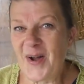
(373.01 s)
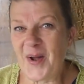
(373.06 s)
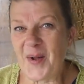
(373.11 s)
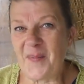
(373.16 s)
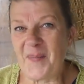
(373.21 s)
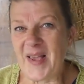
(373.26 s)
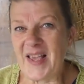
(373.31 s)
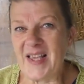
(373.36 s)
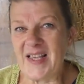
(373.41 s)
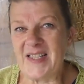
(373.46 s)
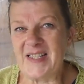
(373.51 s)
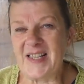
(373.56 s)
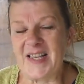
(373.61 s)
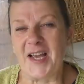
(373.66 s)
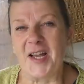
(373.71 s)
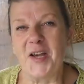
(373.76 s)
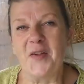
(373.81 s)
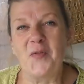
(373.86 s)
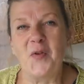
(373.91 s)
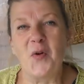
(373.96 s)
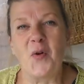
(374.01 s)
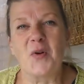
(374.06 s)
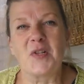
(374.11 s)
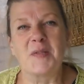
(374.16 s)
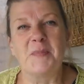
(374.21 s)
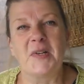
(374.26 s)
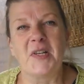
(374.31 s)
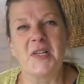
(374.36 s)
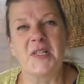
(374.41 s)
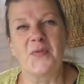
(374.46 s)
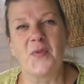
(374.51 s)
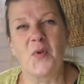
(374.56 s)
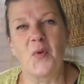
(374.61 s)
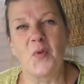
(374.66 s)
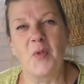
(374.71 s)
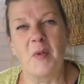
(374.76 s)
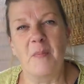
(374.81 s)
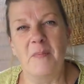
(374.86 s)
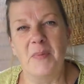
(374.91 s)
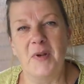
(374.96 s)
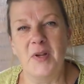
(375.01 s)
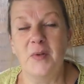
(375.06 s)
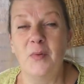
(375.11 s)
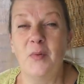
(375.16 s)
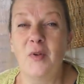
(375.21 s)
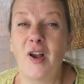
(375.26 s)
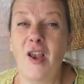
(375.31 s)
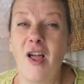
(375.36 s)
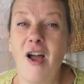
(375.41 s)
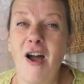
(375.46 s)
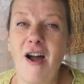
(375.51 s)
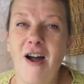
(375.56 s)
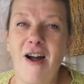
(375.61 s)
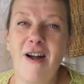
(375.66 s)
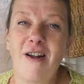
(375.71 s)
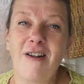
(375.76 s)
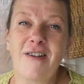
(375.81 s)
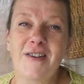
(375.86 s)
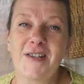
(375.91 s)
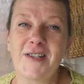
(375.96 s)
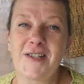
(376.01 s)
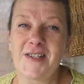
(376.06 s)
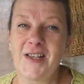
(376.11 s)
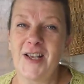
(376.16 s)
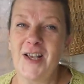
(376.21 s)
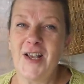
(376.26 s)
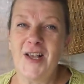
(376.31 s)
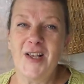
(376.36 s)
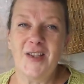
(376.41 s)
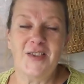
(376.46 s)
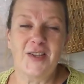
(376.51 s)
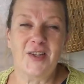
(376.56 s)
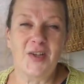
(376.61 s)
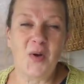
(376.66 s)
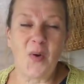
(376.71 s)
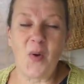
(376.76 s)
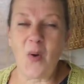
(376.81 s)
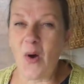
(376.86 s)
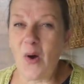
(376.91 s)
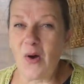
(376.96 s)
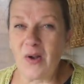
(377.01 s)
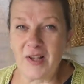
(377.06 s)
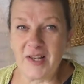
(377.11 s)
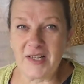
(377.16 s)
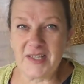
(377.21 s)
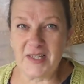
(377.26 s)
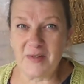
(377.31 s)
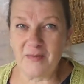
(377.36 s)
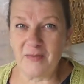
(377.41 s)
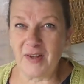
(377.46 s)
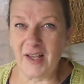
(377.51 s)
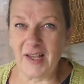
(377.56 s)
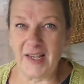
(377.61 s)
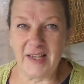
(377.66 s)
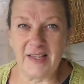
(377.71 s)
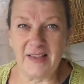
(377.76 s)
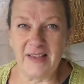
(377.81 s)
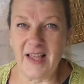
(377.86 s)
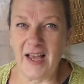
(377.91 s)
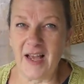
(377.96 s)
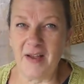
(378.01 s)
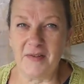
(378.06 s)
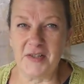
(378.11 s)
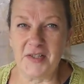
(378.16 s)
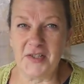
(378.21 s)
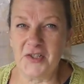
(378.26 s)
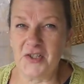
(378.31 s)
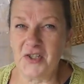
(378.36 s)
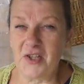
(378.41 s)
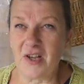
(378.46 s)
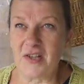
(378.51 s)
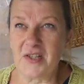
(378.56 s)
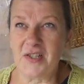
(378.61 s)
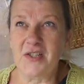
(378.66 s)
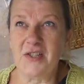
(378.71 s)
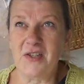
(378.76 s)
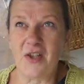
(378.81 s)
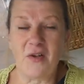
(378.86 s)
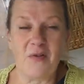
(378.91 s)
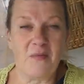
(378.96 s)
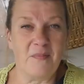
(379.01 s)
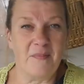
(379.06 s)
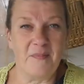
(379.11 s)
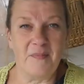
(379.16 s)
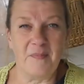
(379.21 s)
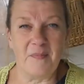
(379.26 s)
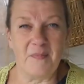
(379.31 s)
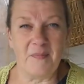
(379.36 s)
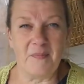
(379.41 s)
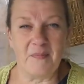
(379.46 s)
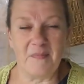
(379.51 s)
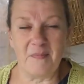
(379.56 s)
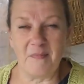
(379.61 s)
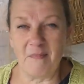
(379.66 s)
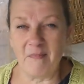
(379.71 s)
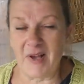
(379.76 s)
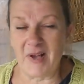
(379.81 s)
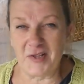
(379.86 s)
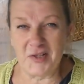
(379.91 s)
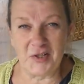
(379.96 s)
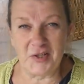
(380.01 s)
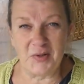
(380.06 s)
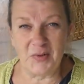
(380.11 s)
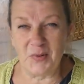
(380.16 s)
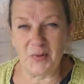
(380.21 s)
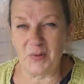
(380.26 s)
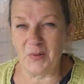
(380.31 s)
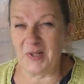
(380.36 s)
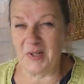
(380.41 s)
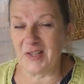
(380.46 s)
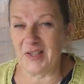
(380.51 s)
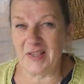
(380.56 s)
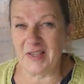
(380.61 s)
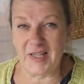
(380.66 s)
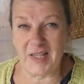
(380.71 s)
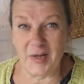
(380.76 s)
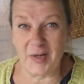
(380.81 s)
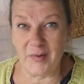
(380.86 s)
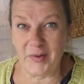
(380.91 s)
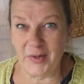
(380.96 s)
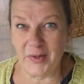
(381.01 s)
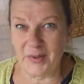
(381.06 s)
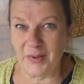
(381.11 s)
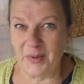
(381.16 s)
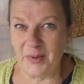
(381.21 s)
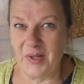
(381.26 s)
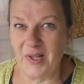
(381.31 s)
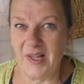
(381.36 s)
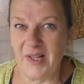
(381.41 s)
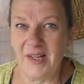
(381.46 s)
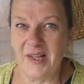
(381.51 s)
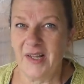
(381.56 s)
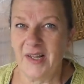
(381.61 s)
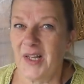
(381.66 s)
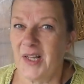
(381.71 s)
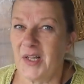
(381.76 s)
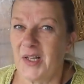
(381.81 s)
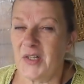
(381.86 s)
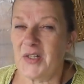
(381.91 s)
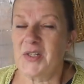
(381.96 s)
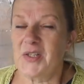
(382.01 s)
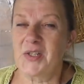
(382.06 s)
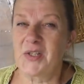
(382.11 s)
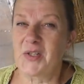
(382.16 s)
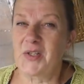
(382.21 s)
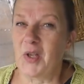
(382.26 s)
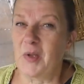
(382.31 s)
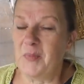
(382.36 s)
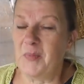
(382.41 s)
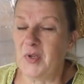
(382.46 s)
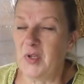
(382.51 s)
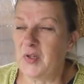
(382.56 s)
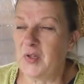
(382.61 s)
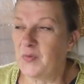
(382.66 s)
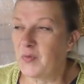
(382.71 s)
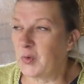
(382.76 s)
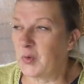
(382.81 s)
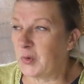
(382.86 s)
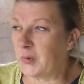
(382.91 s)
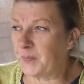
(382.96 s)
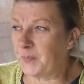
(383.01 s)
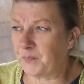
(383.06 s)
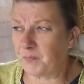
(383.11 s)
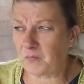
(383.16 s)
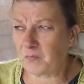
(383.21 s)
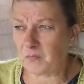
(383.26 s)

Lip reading: Amazing. And of course, because of all the blue glass, the quality of light in there is just so magical, ethereal, so beautiful.